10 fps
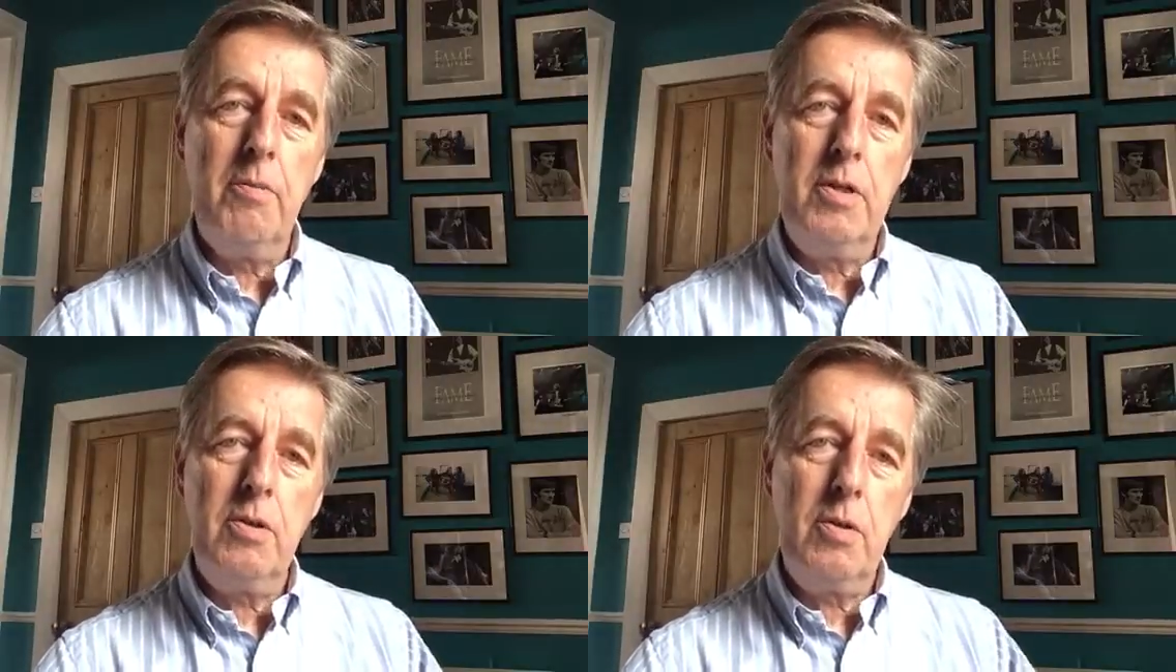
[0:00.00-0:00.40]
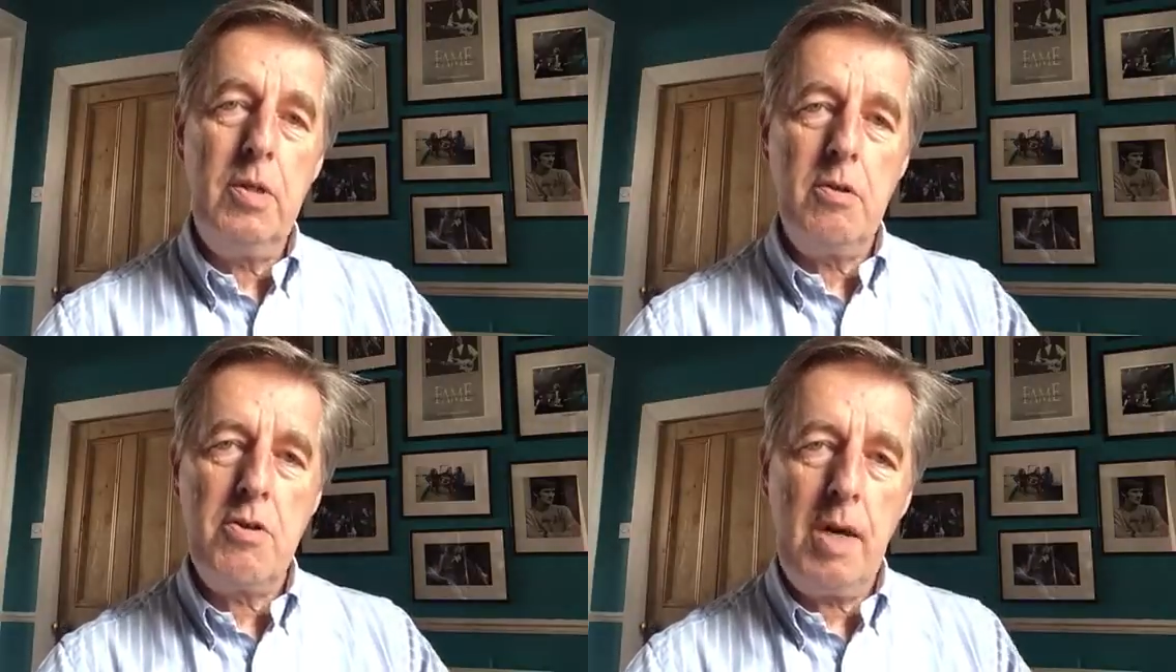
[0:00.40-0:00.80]
when you're
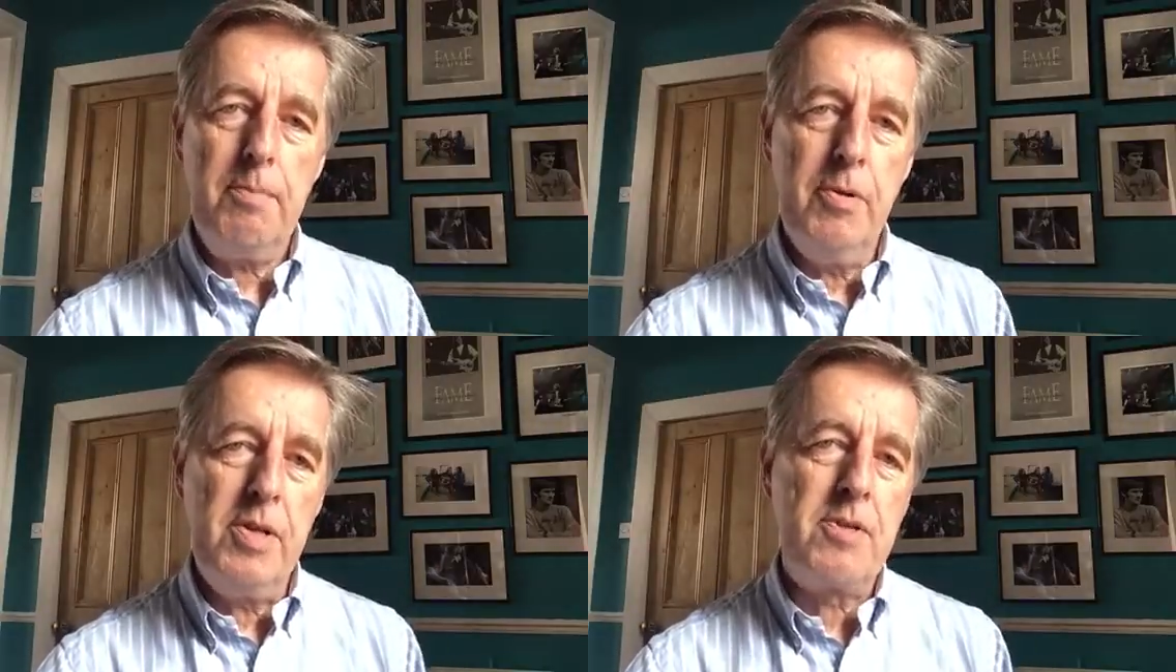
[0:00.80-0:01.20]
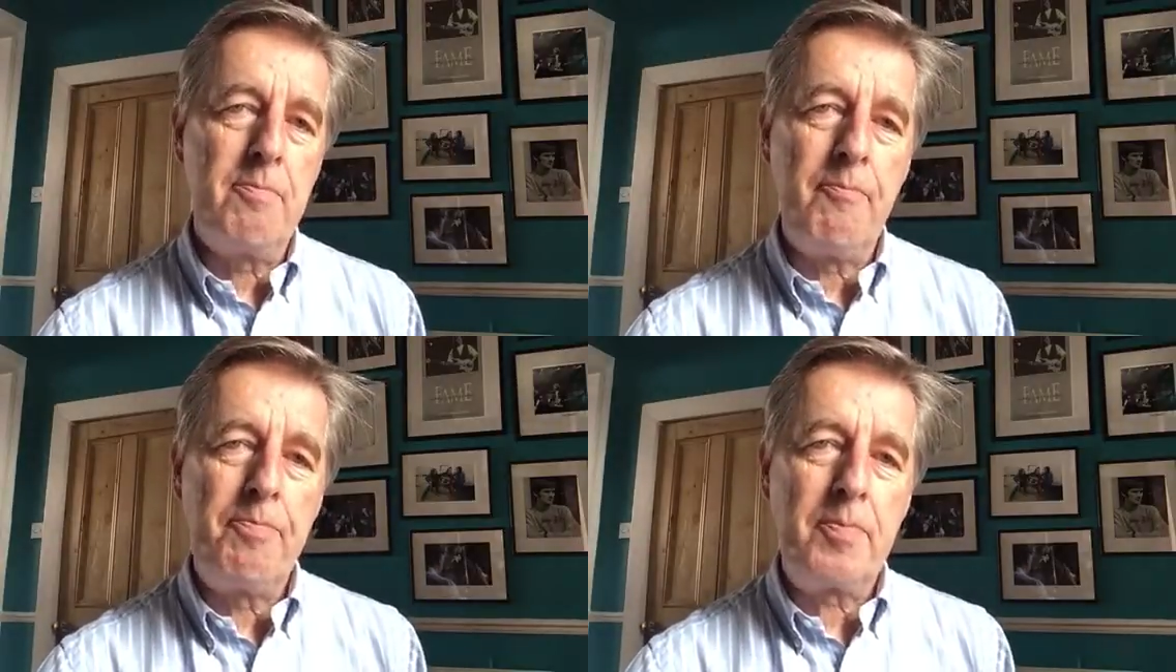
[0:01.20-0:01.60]
doing your checkpoints.
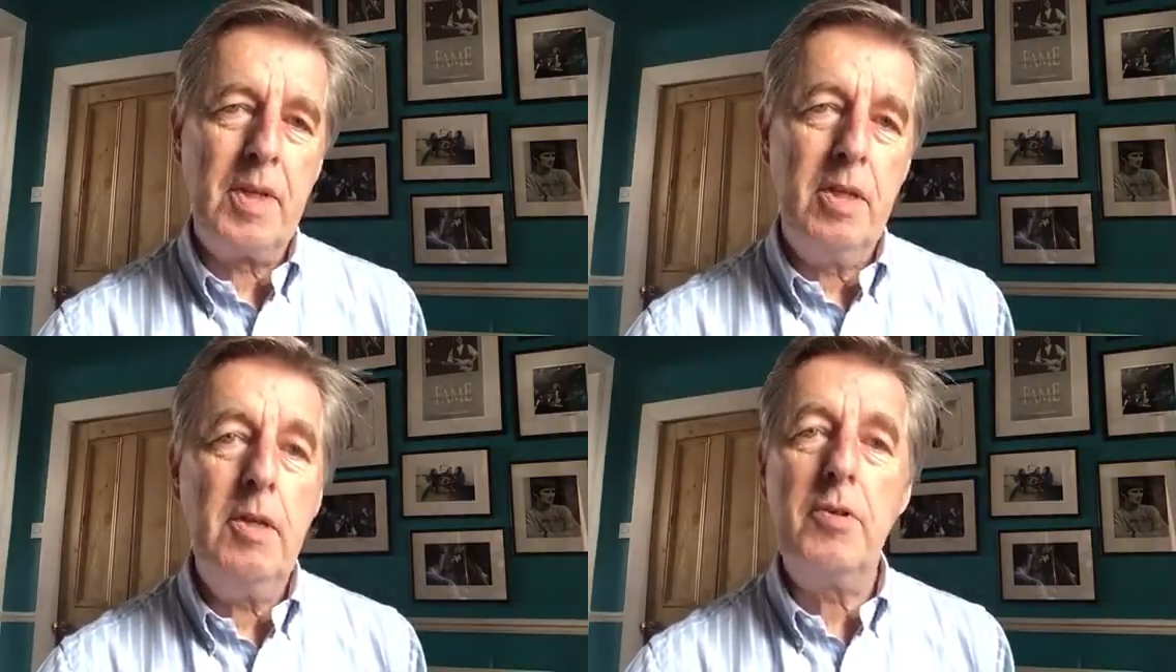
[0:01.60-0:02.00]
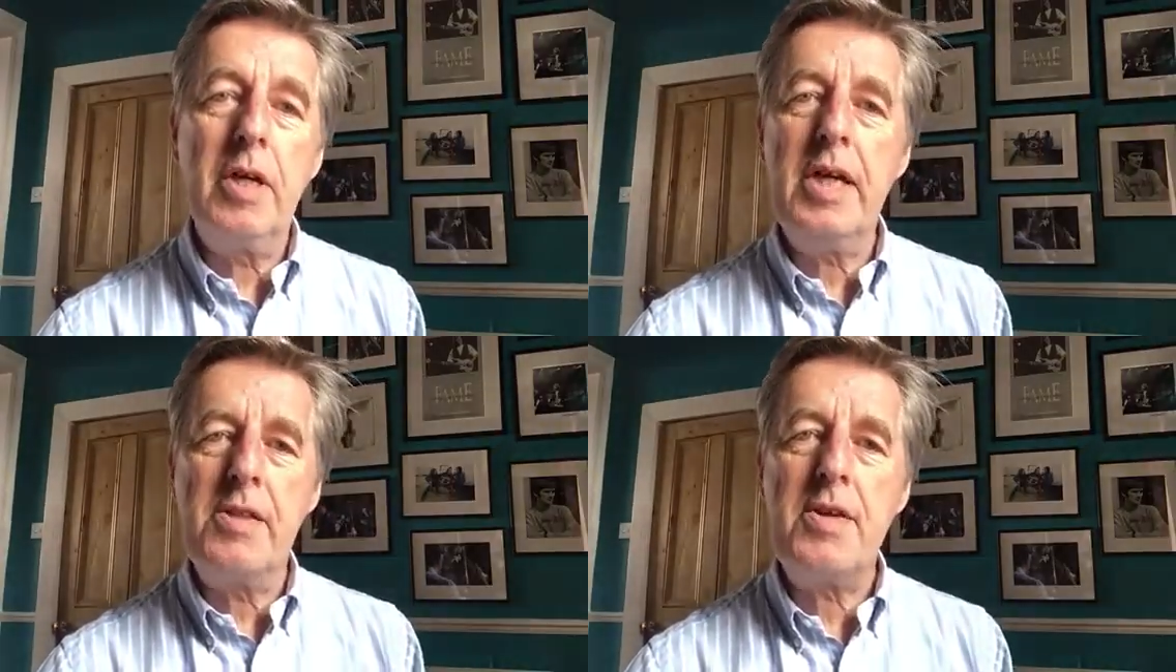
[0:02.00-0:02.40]
You've got
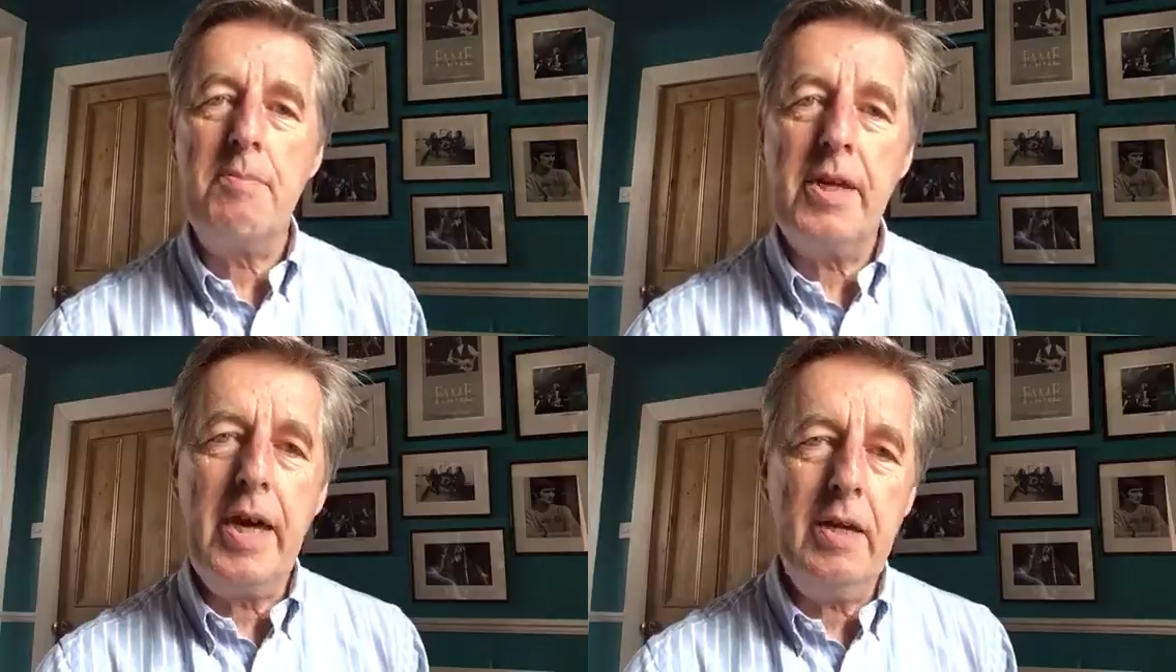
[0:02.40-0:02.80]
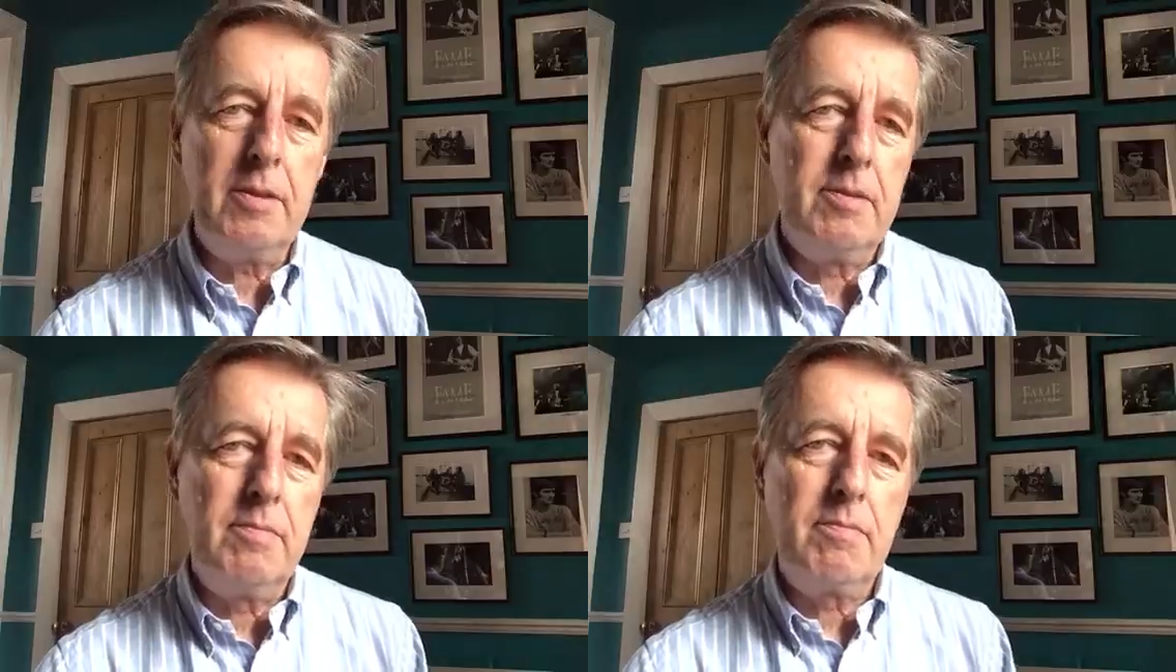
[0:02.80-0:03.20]
to cut something out.